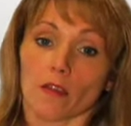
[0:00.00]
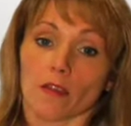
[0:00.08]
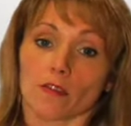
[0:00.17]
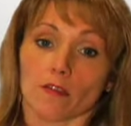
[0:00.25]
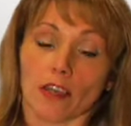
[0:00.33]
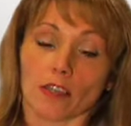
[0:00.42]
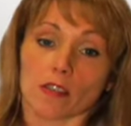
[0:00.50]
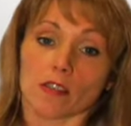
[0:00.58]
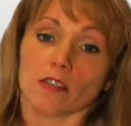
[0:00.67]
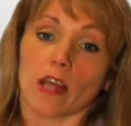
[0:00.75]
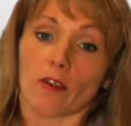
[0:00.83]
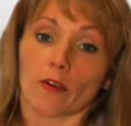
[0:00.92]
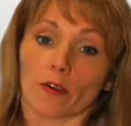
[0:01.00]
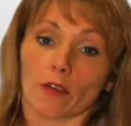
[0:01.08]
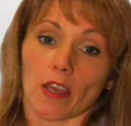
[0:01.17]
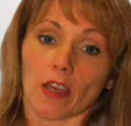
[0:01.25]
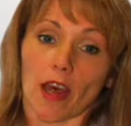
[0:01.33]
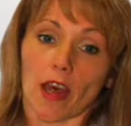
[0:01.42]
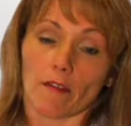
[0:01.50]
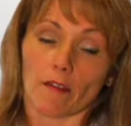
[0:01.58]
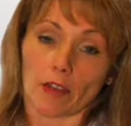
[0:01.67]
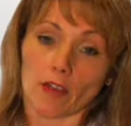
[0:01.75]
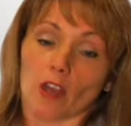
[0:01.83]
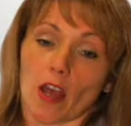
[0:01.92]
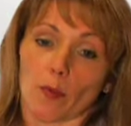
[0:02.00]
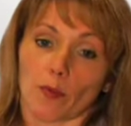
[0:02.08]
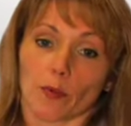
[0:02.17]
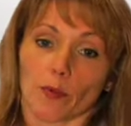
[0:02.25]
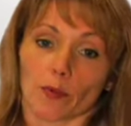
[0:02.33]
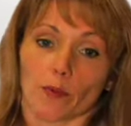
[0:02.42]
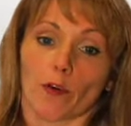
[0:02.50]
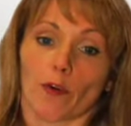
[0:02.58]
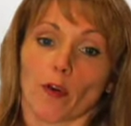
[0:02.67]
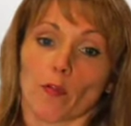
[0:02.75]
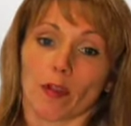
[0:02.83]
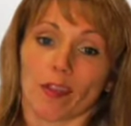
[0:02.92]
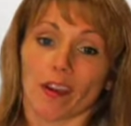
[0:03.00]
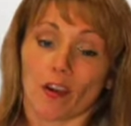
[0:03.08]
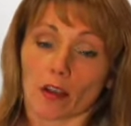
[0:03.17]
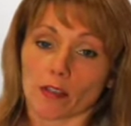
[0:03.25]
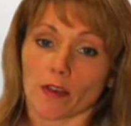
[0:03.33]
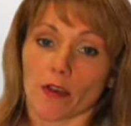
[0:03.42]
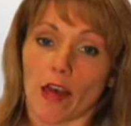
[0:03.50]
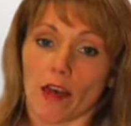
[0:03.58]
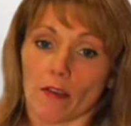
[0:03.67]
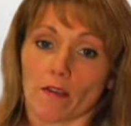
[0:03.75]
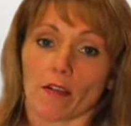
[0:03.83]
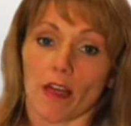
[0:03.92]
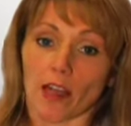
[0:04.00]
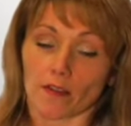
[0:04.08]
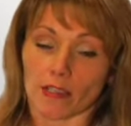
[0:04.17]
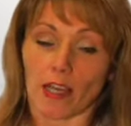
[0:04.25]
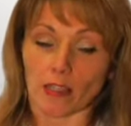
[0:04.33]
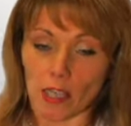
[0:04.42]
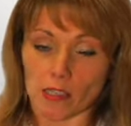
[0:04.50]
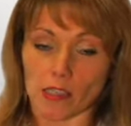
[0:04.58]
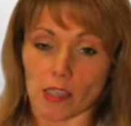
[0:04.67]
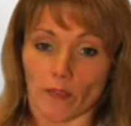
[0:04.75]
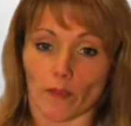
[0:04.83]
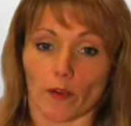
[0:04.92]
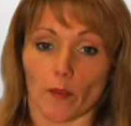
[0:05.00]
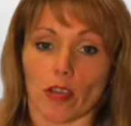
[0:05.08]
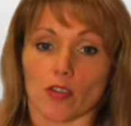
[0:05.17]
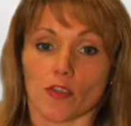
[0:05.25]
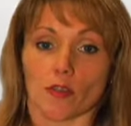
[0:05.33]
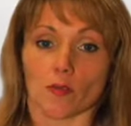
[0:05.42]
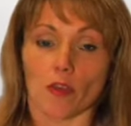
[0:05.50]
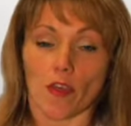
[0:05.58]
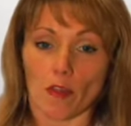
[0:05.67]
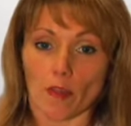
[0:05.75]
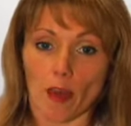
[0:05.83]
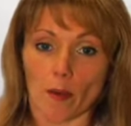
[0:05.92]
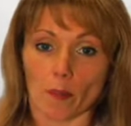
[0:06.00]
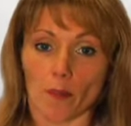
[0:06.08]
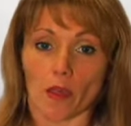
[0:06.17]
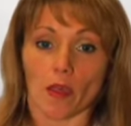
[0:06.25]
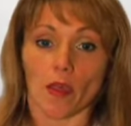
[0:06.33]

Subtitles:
The devices not only have a job to perform, but they also have a lot of diagnostic information within them